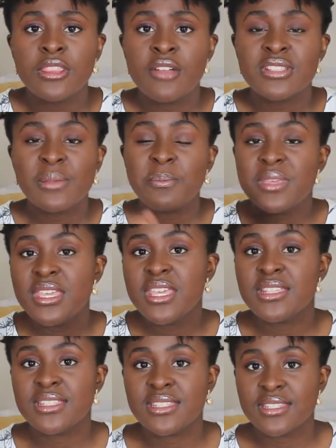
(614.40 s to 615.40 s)
there's a
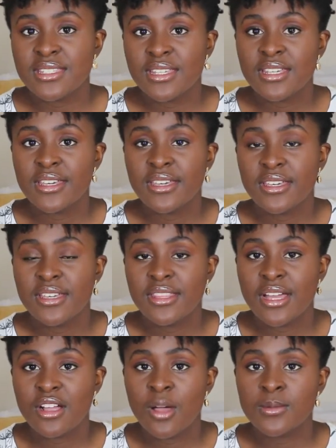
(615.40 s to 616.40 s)
peace
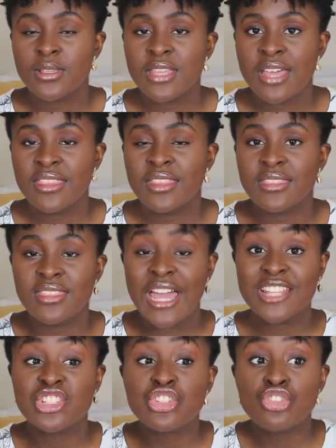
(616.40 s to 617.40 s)
that comes with
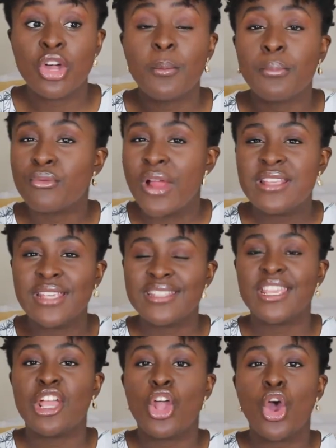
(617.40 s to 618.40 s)
that's not
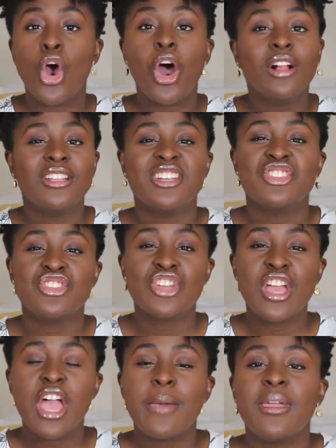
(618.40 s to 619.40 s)
present in college.
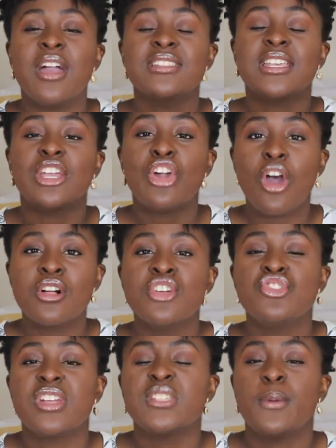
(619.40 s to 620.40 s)
Because in
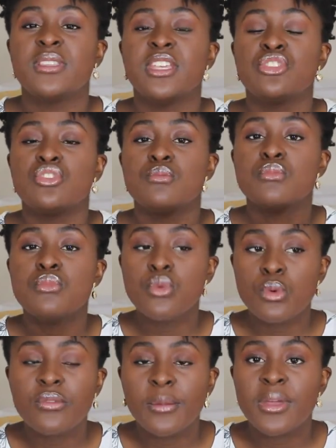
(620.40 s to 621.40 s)
college, you're expected to
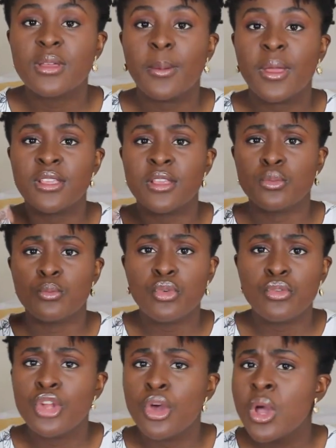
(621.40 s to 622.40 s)
move. You're expected to
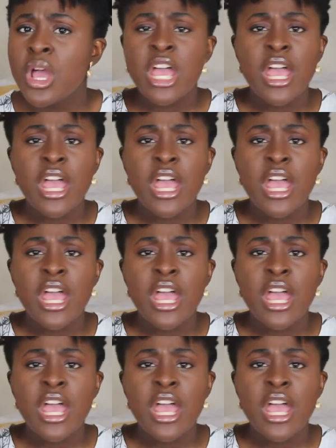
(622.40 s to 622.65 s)
move. You know,